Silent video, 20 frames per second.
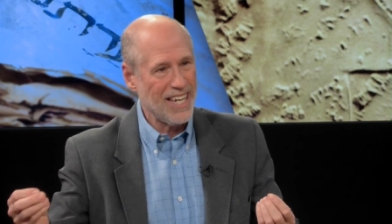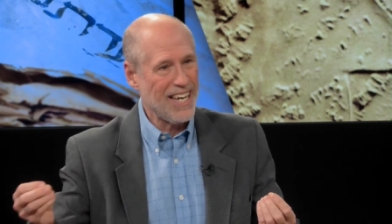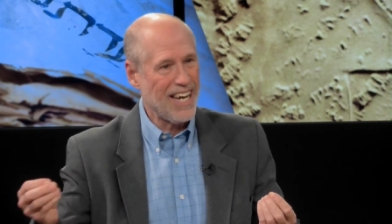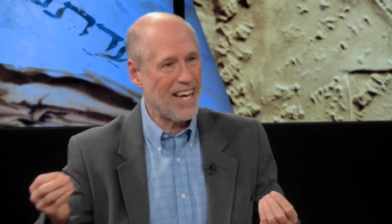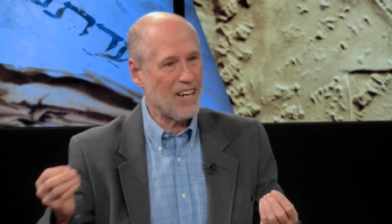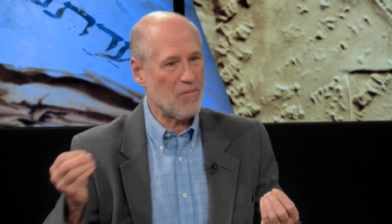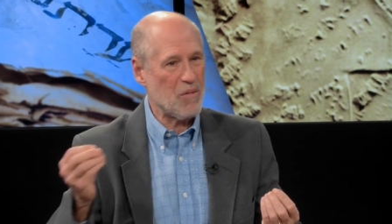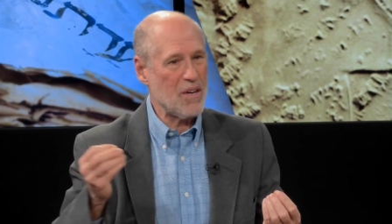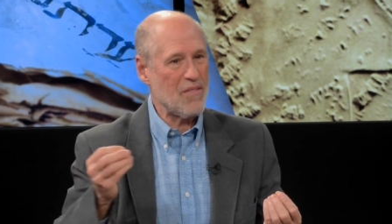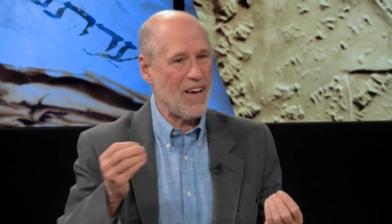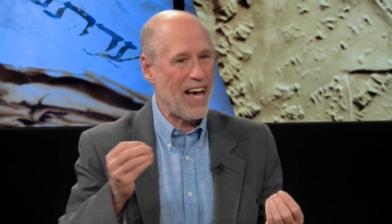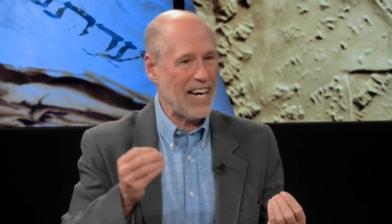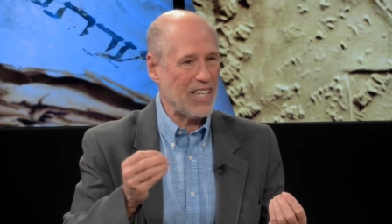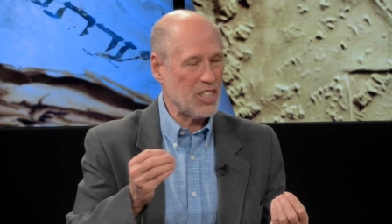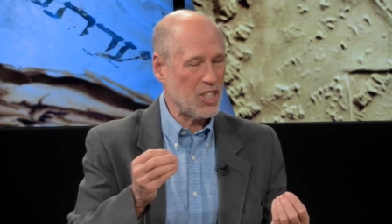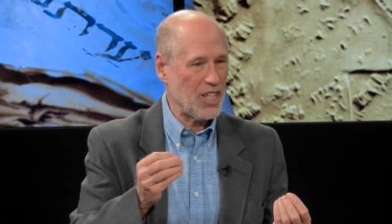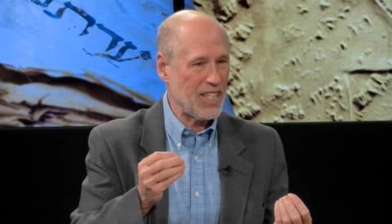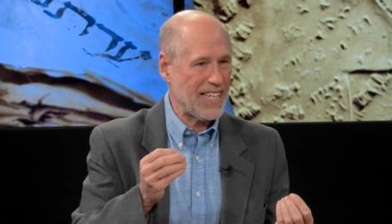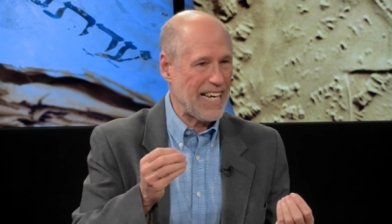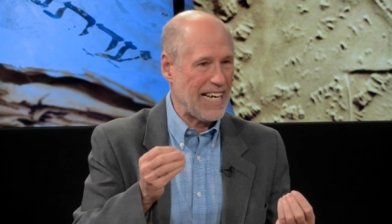and we've
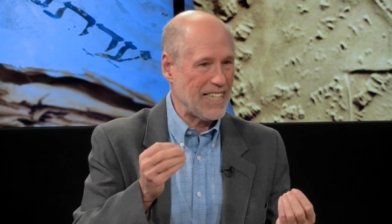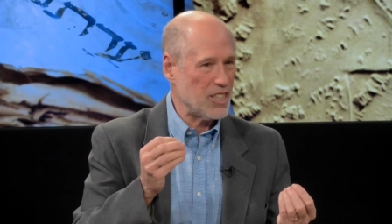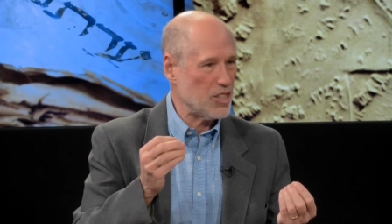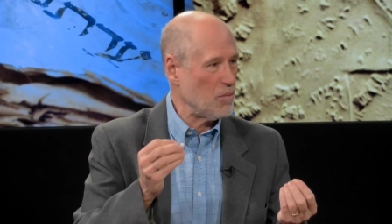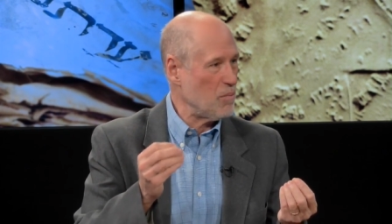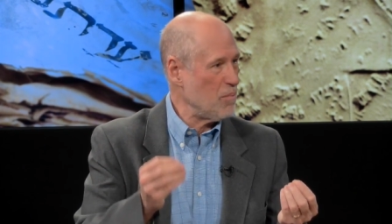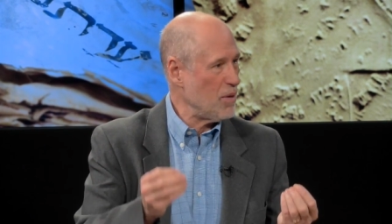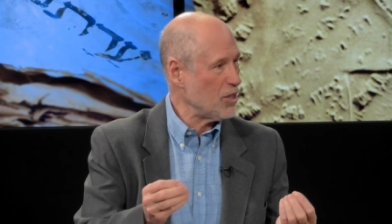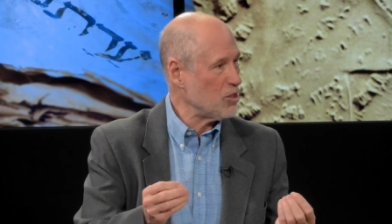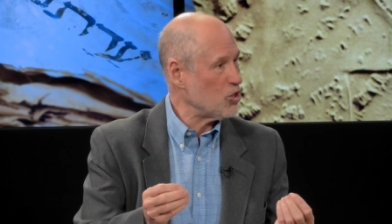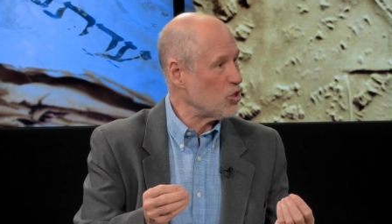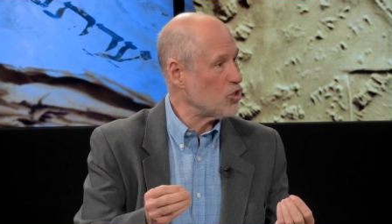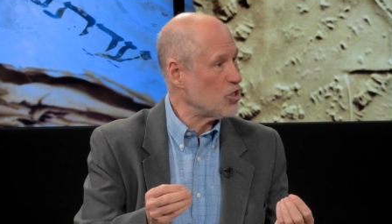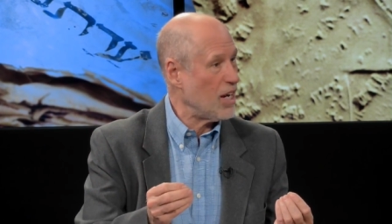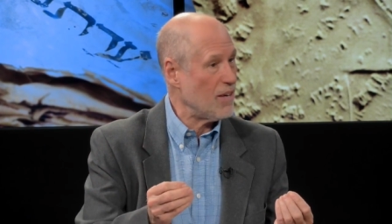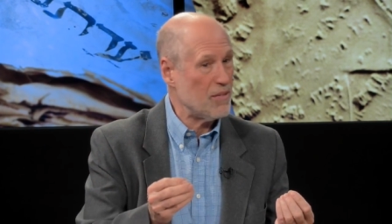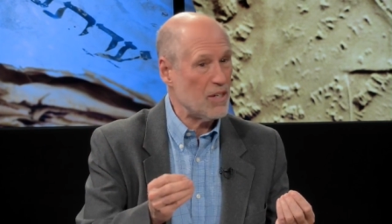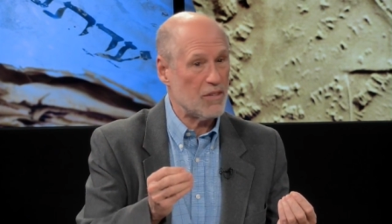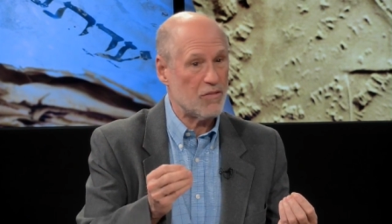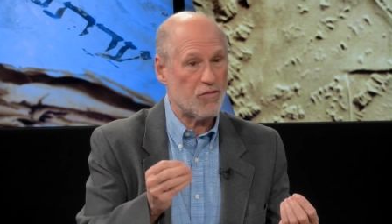actually got some pictures
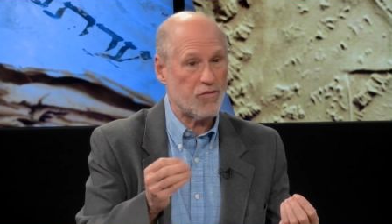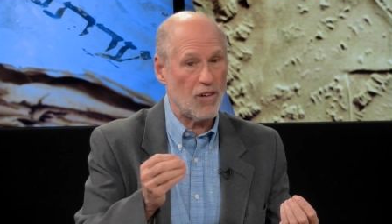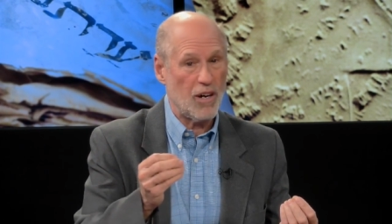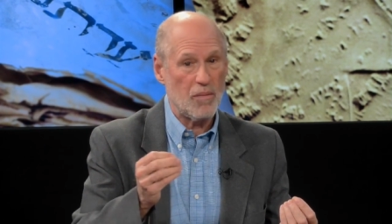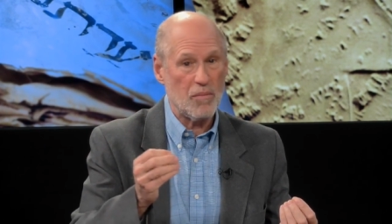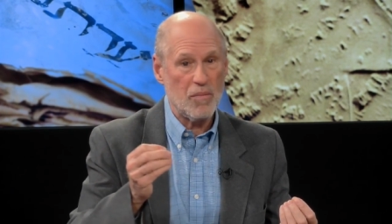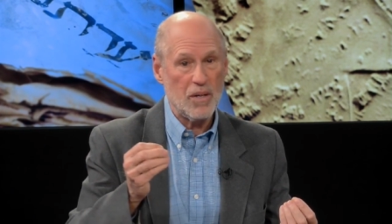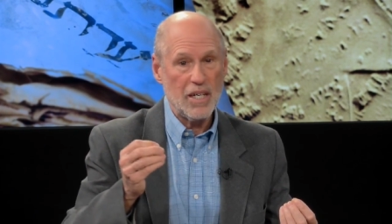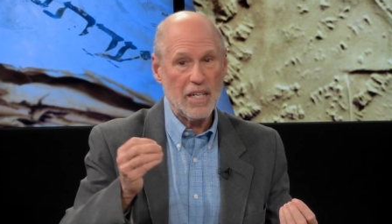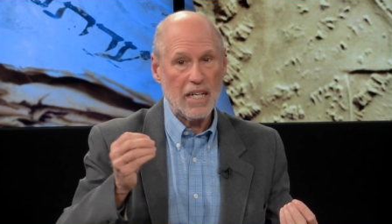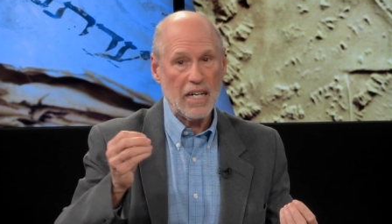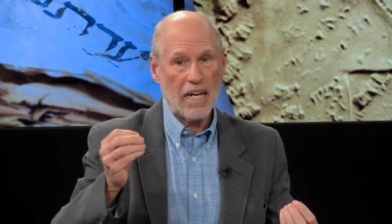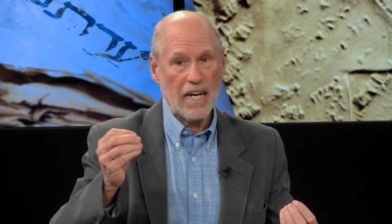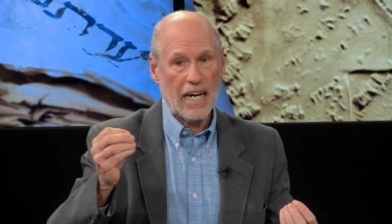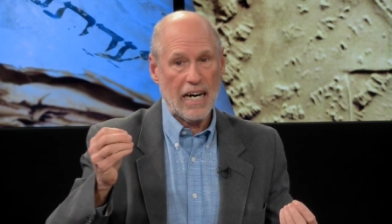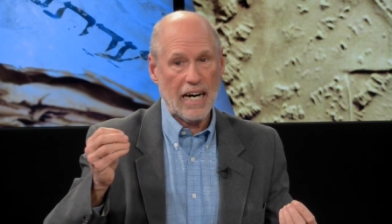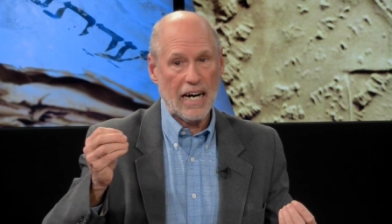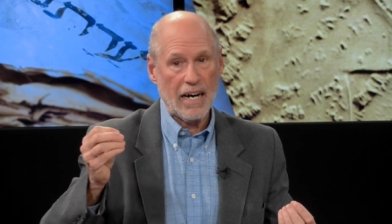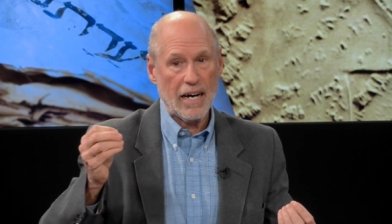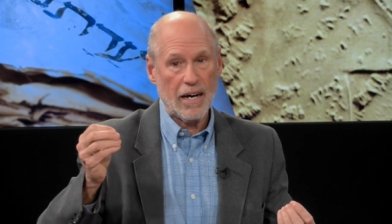of it from
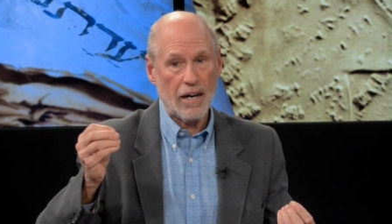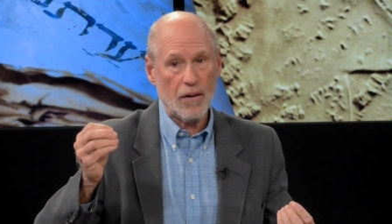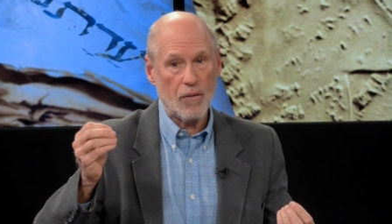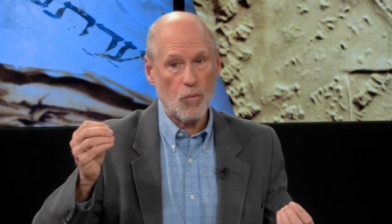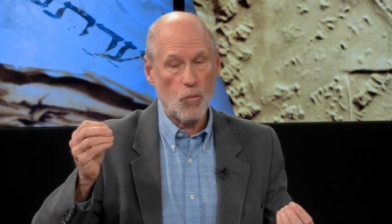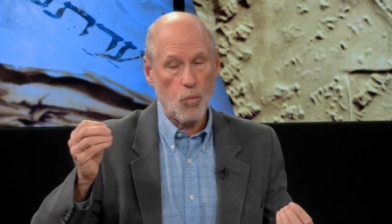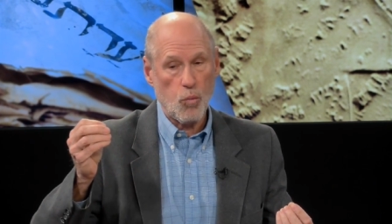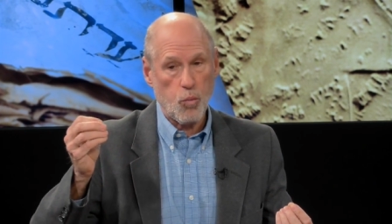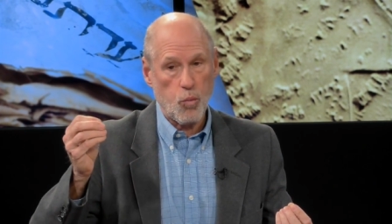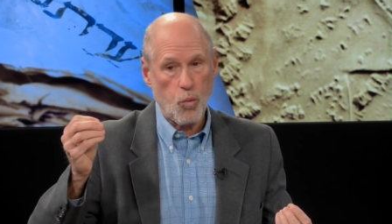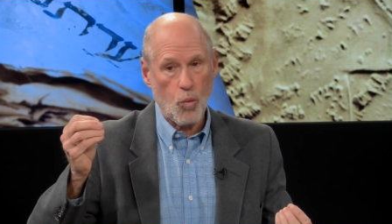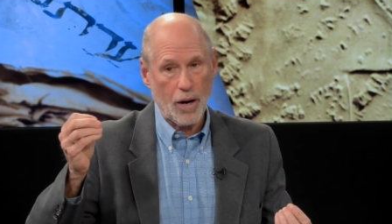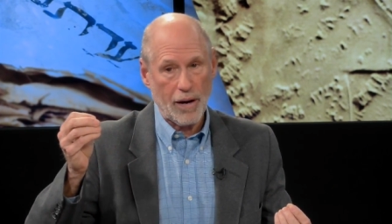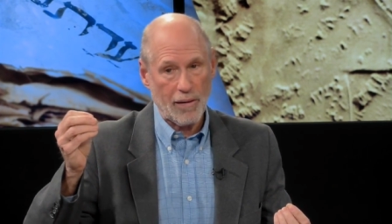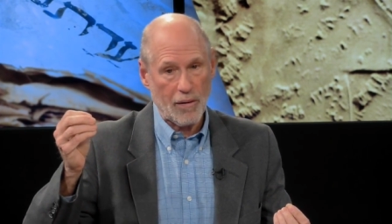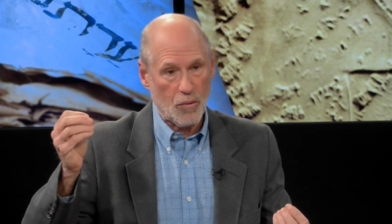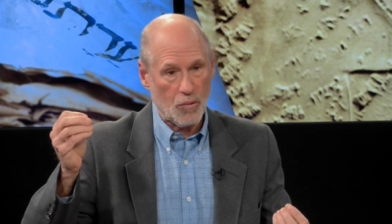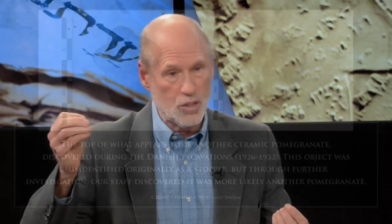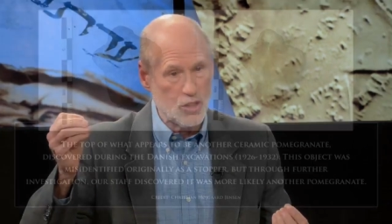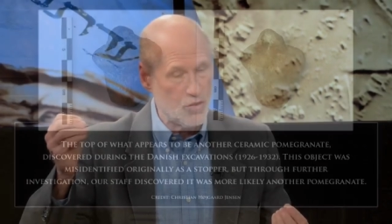uh, where
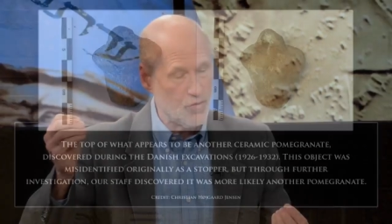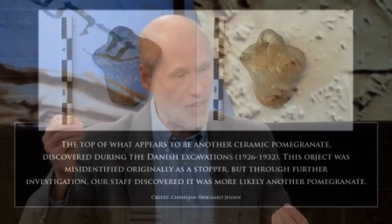it was